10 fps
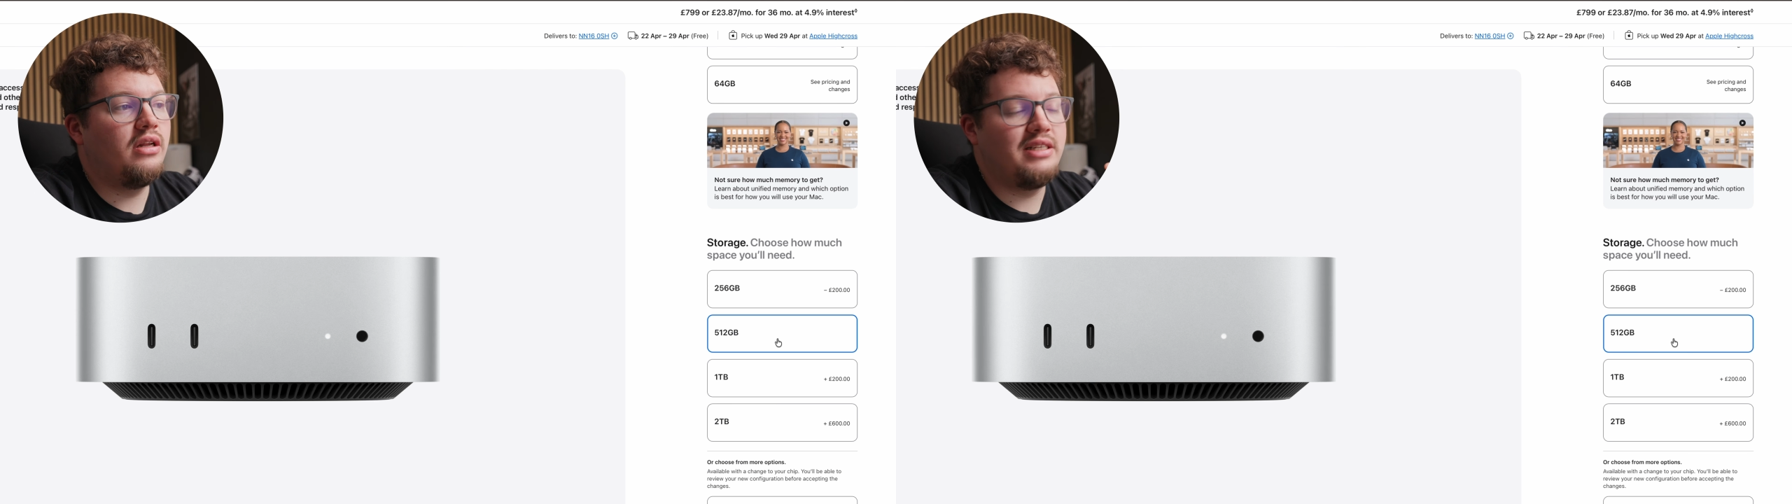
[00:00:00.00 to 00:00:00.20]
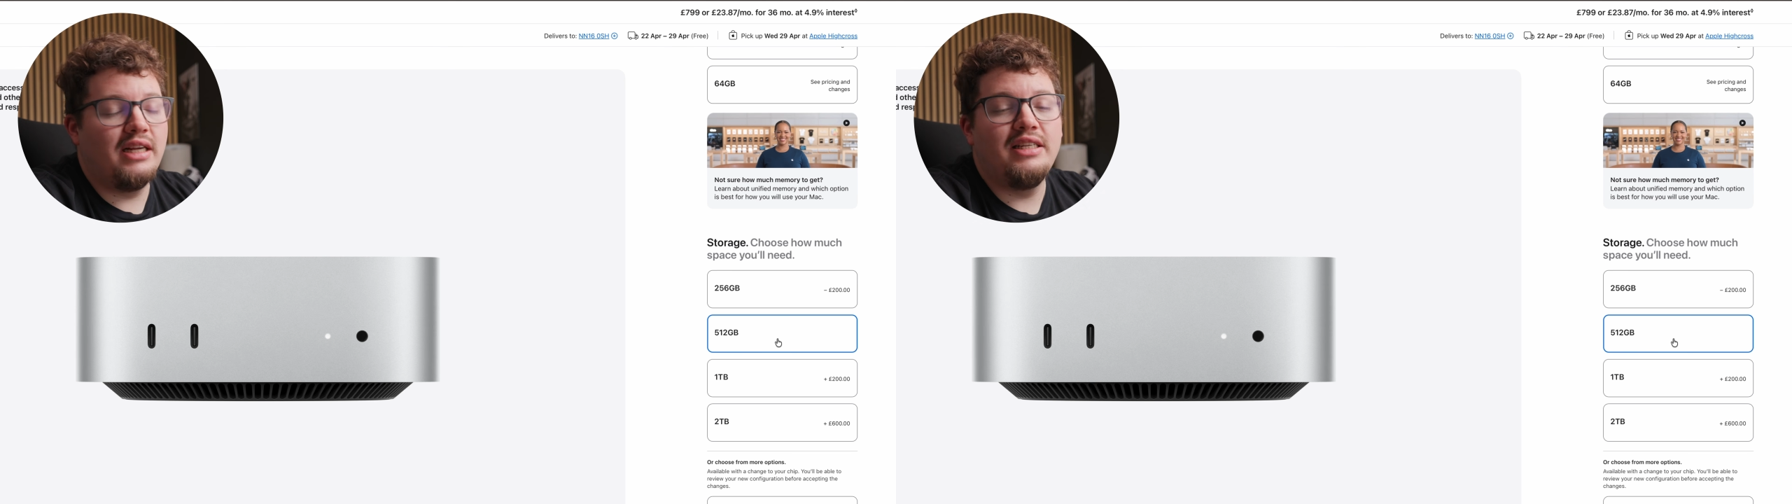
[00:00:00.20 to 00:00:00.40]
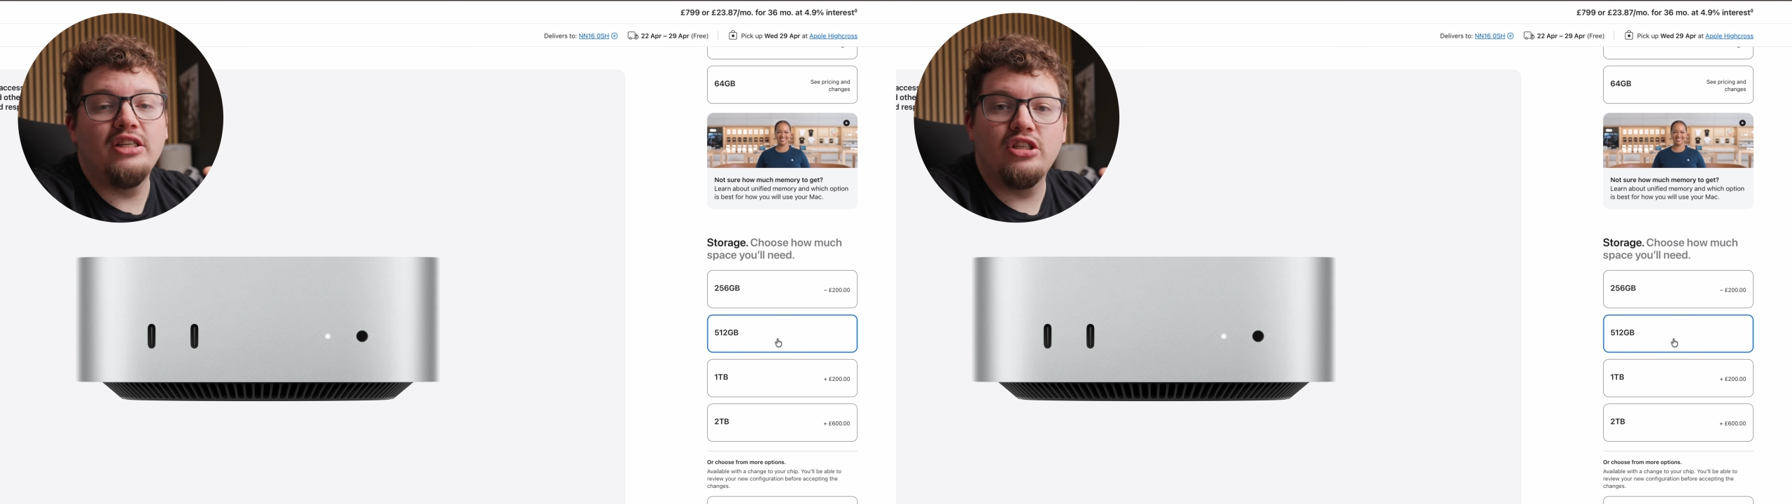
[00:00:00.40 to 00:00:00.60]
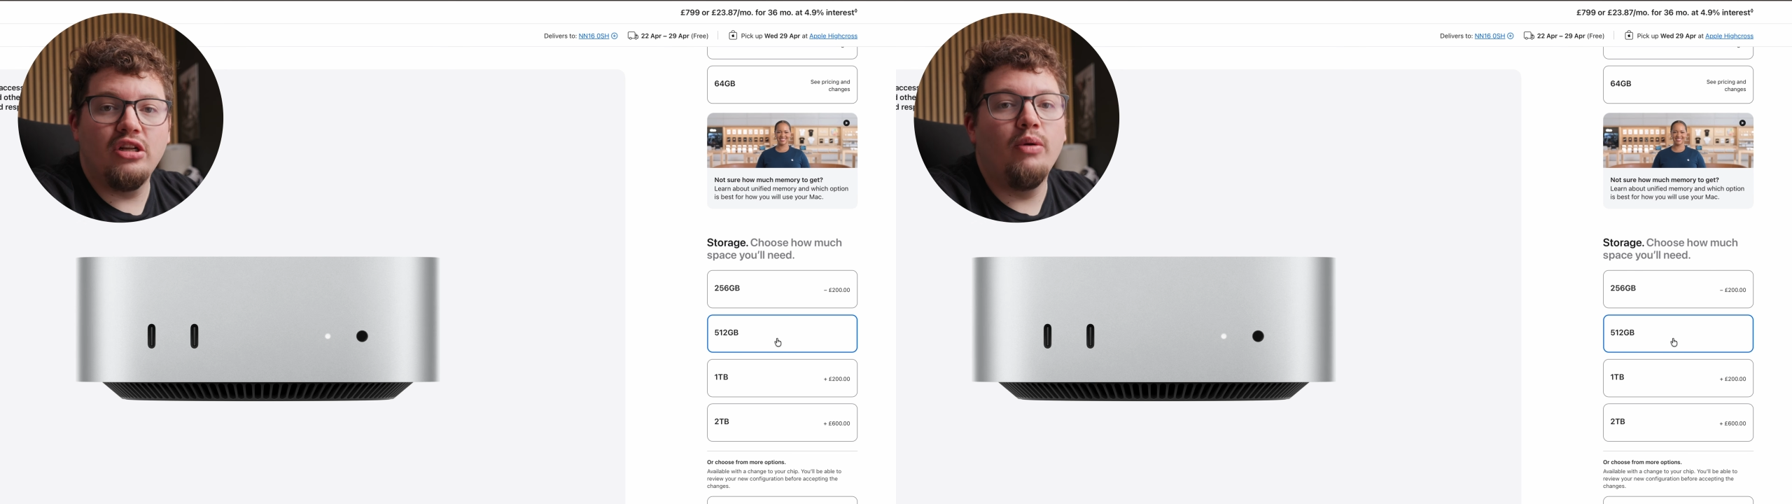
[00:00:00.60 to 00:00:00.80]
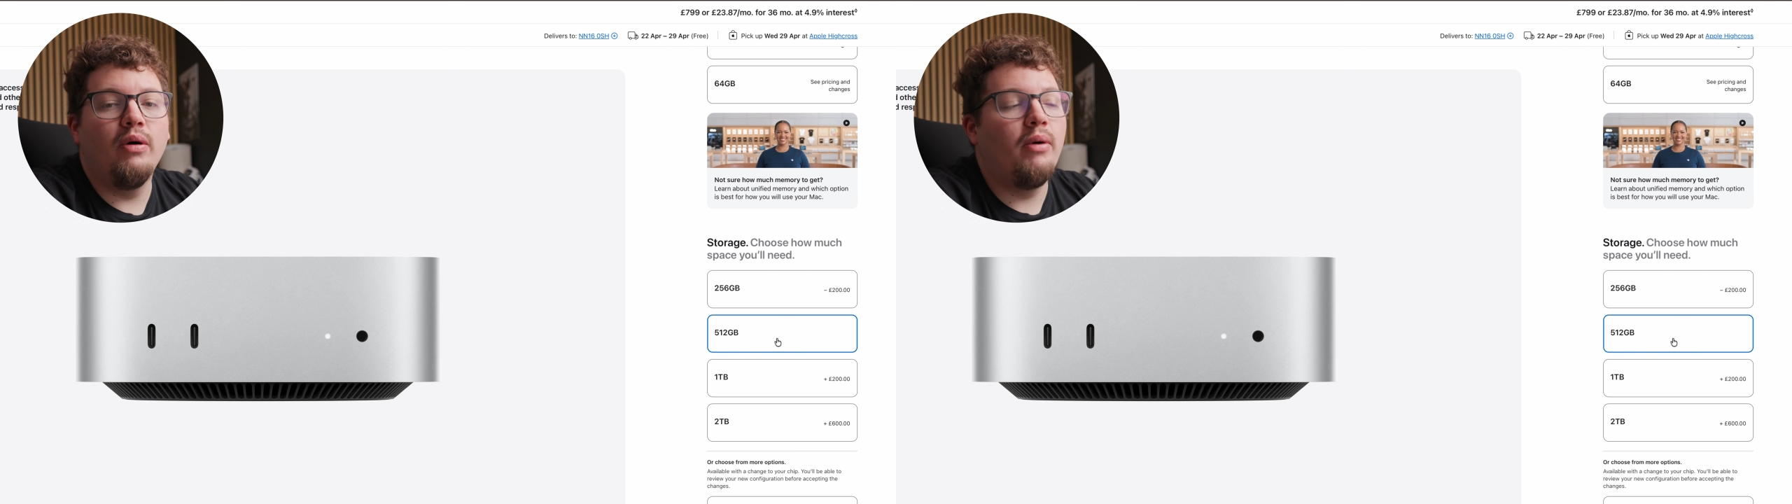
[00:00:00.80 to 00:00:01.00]
it's actually
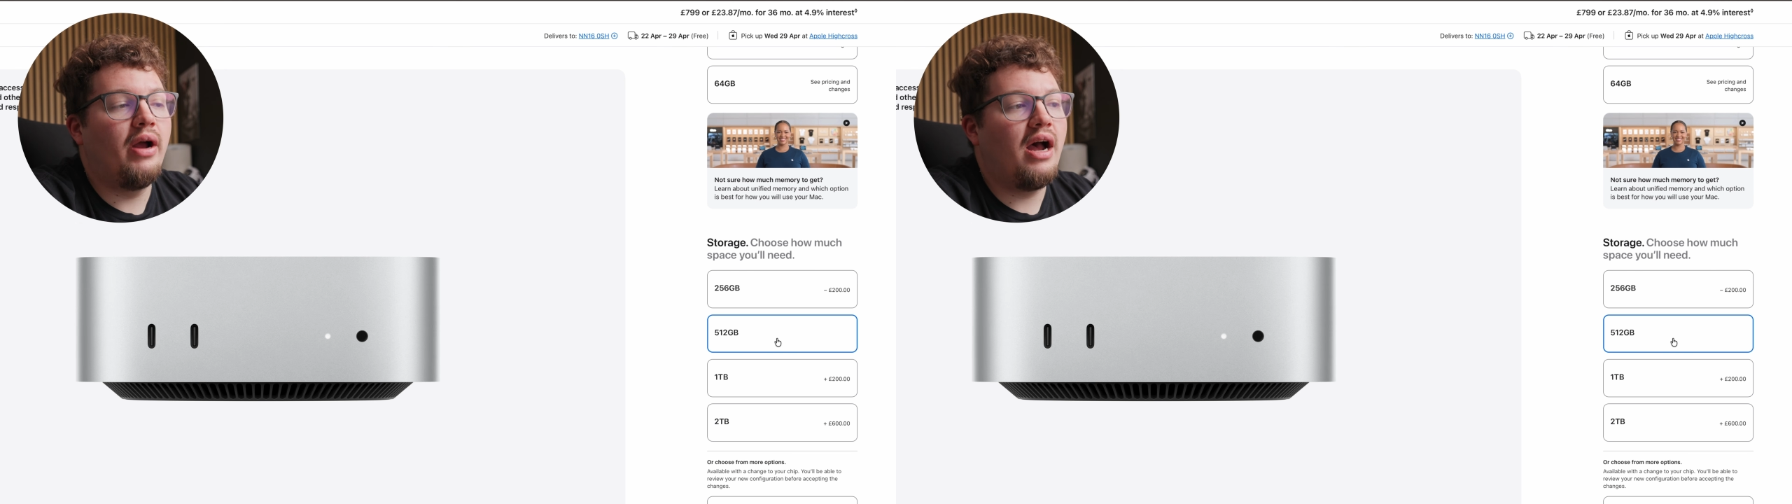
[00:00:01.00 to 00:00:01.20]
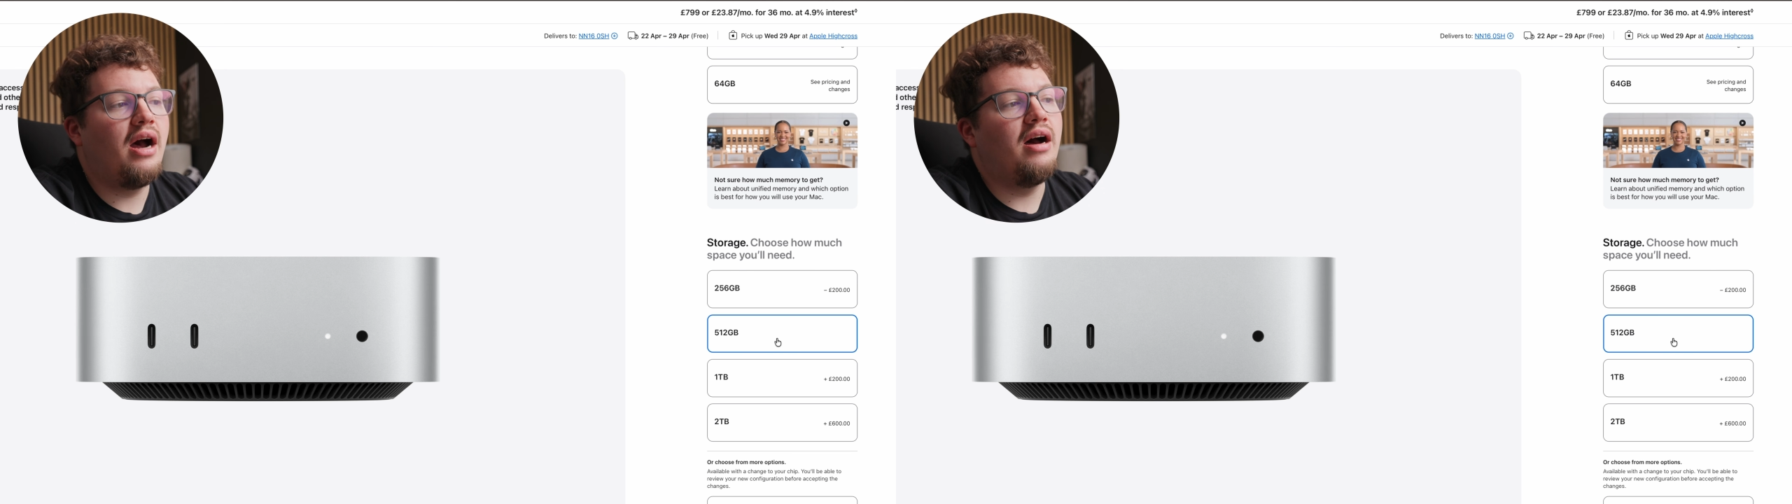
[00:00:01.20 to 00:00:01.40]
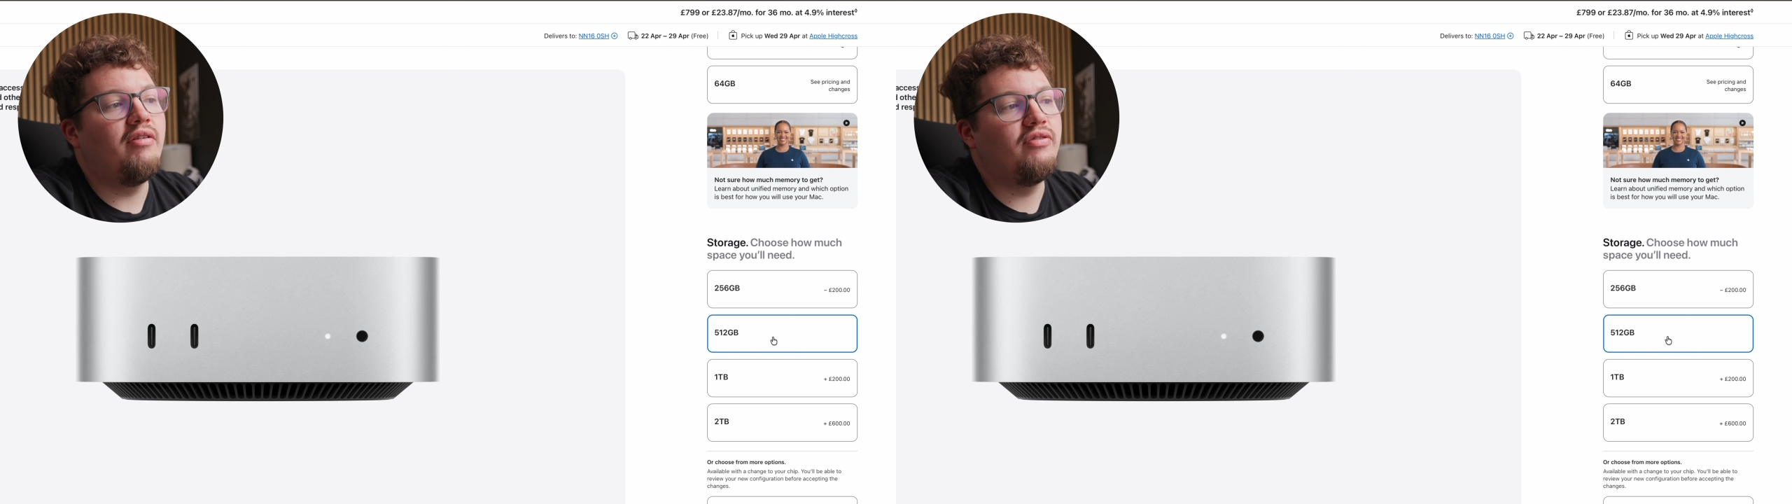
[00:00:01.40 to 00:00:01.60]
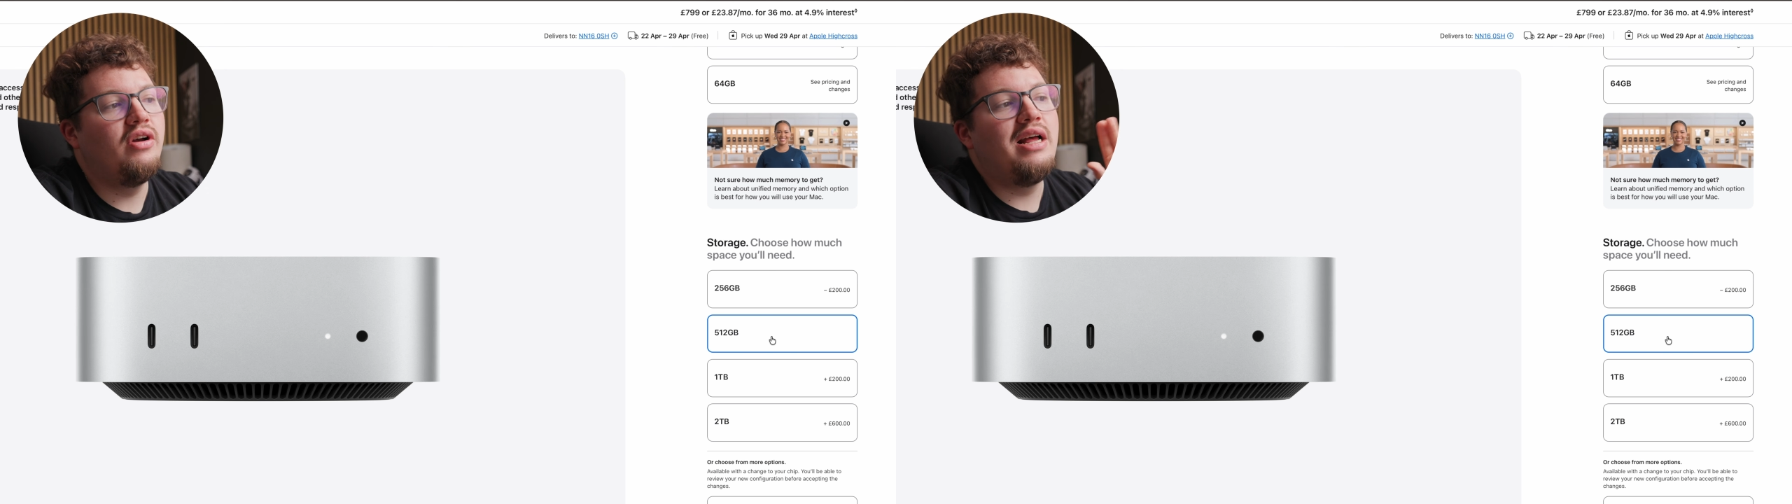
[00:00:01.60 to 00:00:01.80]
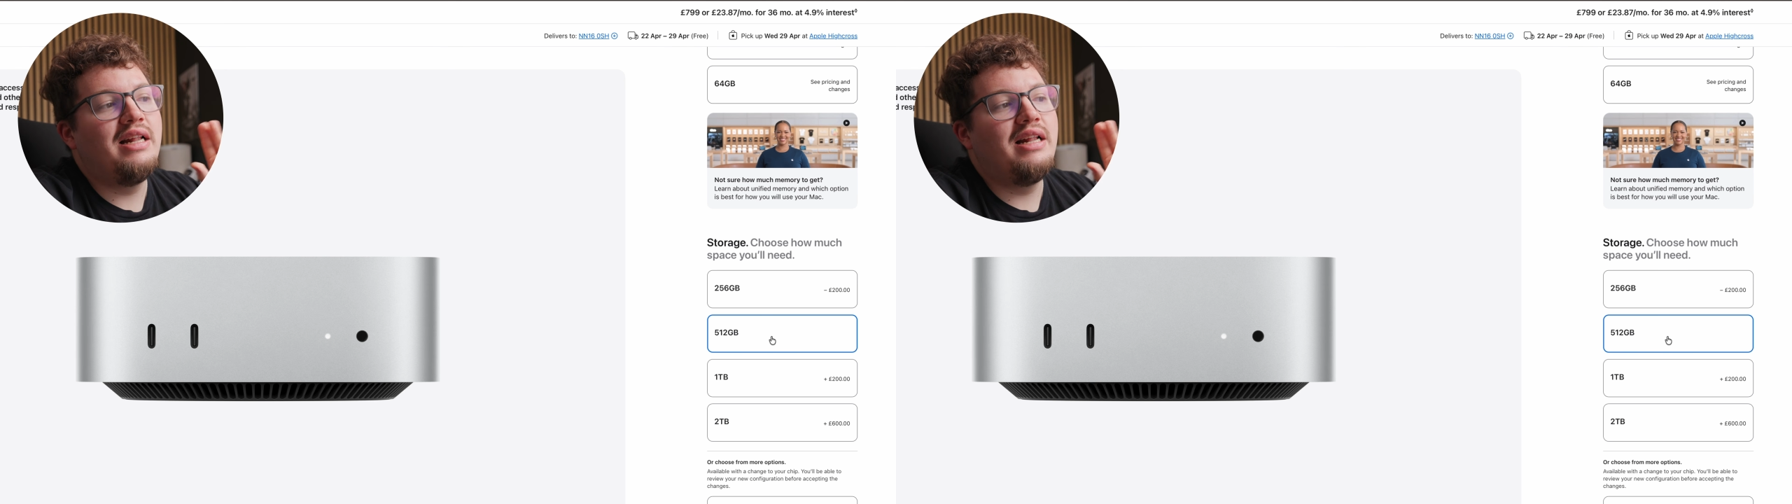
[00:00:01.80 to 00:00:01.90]
slower by half